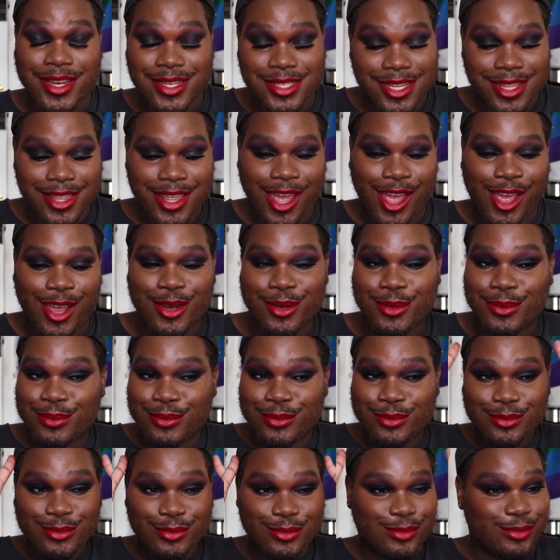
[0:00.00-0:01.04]
into that,
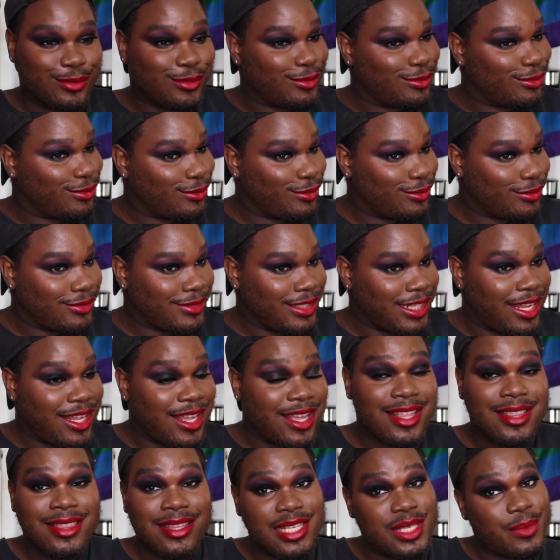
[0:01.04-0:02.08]

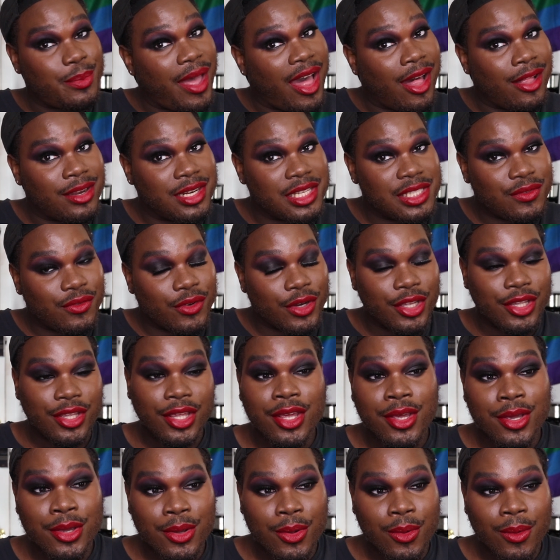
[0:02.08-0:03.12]
this palette is for
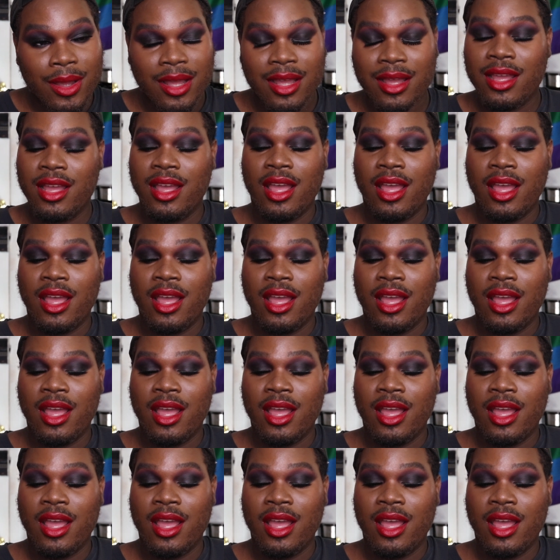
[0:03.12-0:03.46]
you.